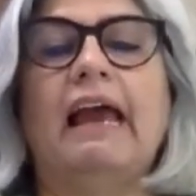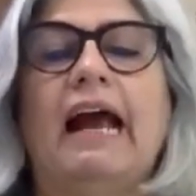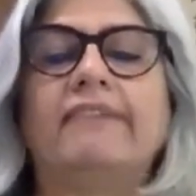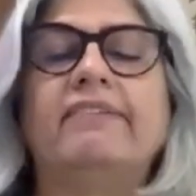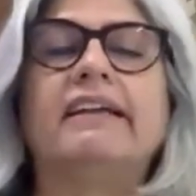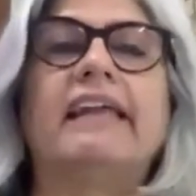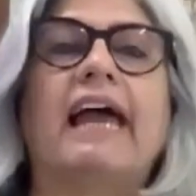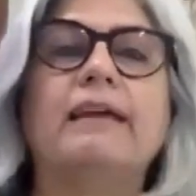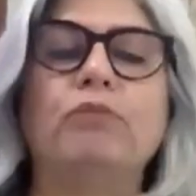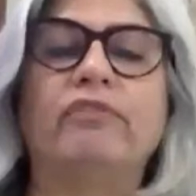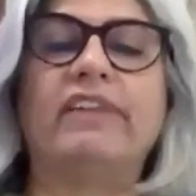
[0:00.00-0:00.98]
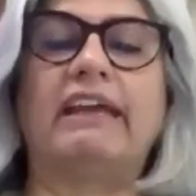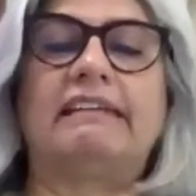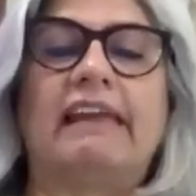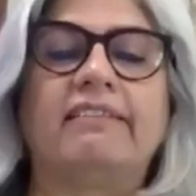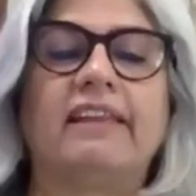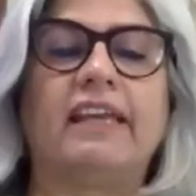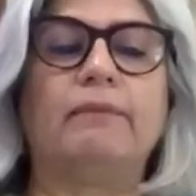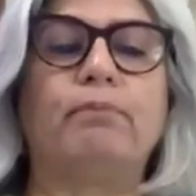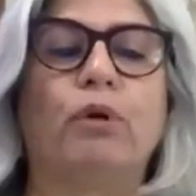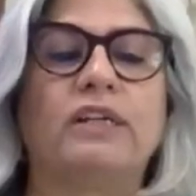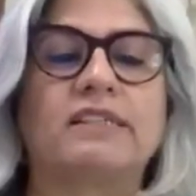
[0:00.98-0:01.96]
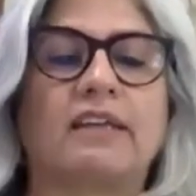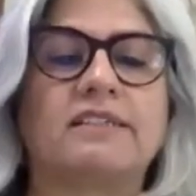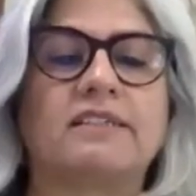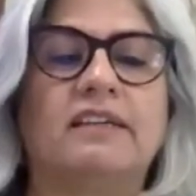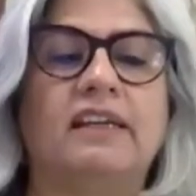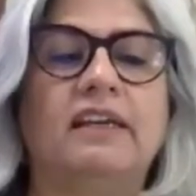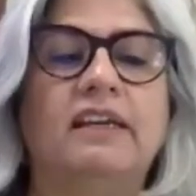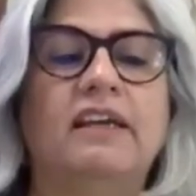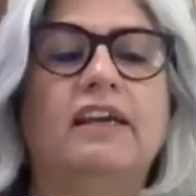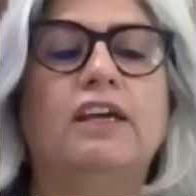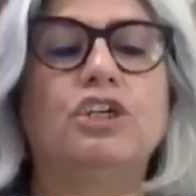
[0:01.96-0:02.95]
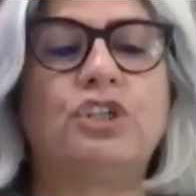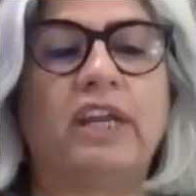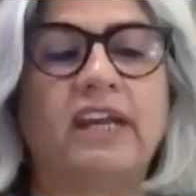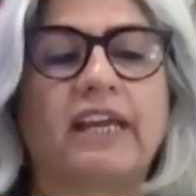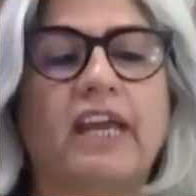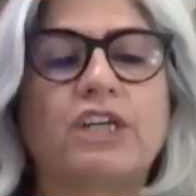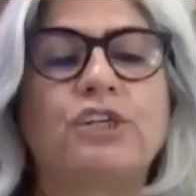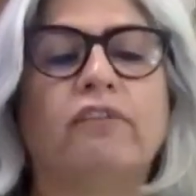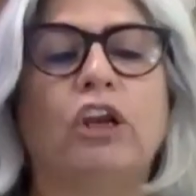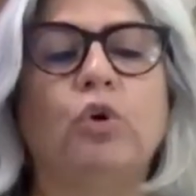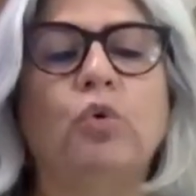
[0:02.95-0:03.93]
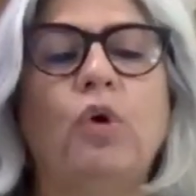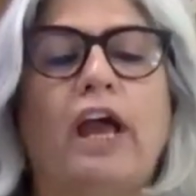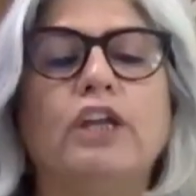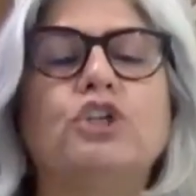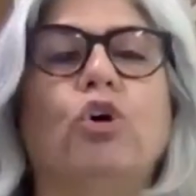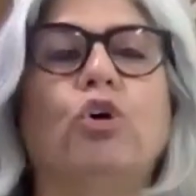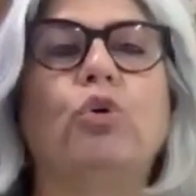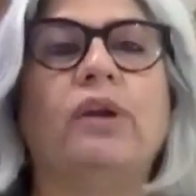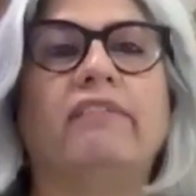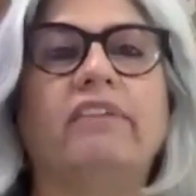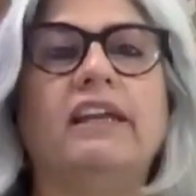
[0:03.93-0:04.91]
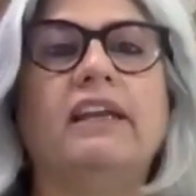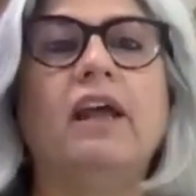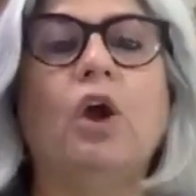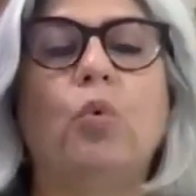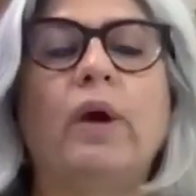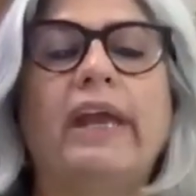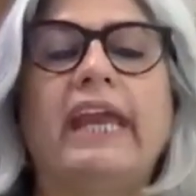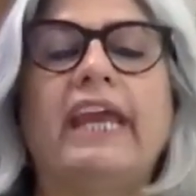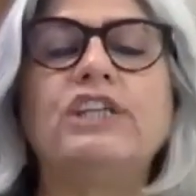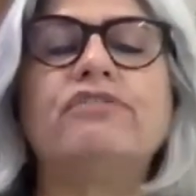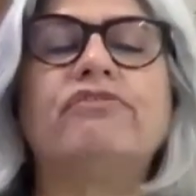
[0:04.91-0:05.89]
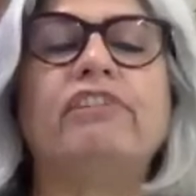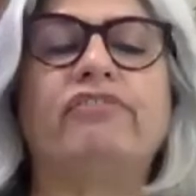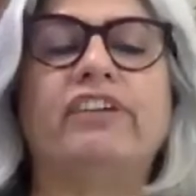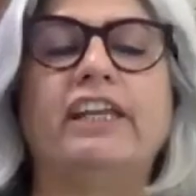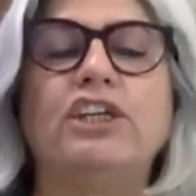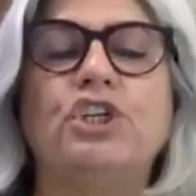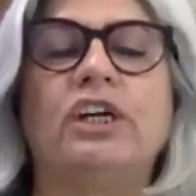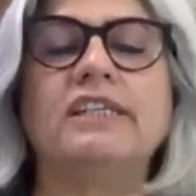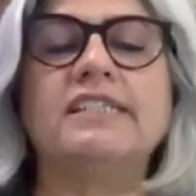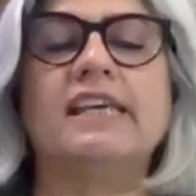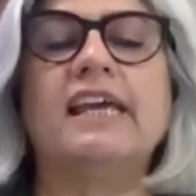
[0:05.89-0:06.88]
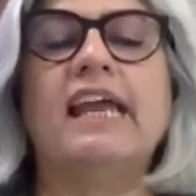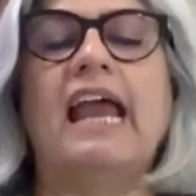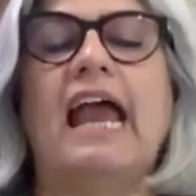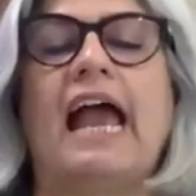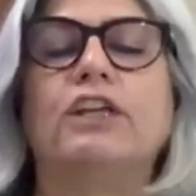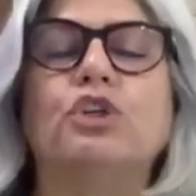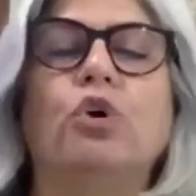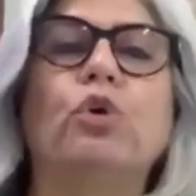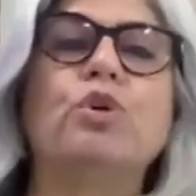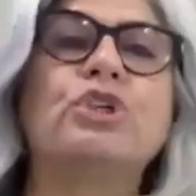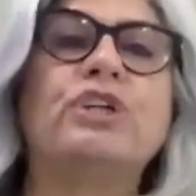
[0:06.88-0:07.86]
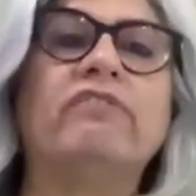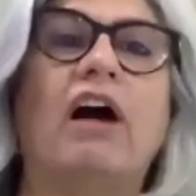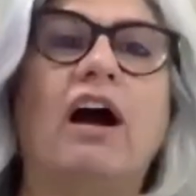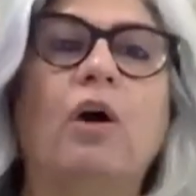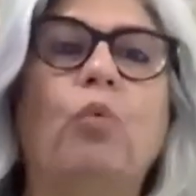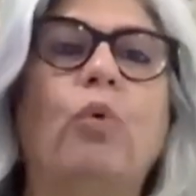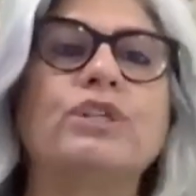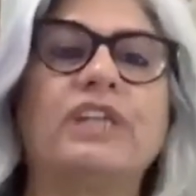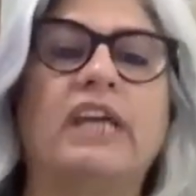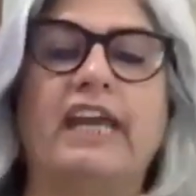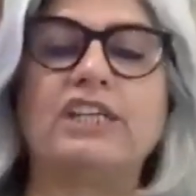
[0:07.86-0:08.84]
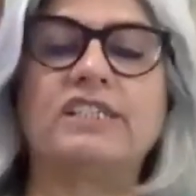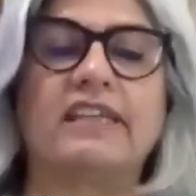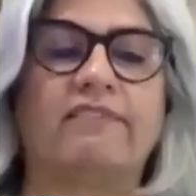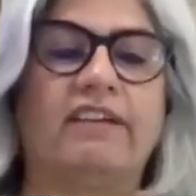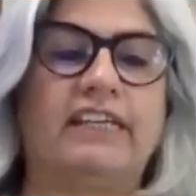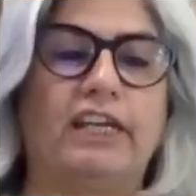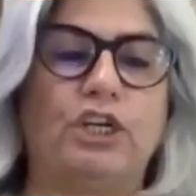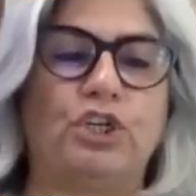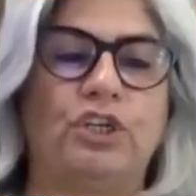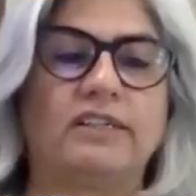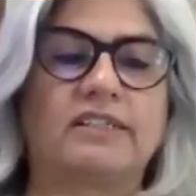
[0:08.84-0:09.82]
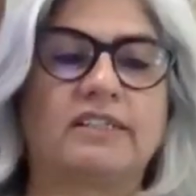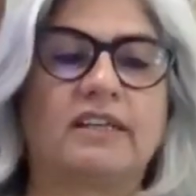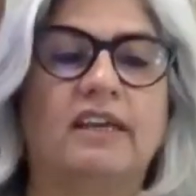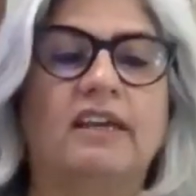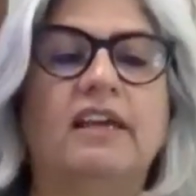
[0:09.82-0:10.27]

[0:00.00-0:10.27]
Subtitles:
At the time of their death in police custody, Chennakeshavallu and Jolu Naveen were aged 15 years and Jolu Shiva was aged 17 years.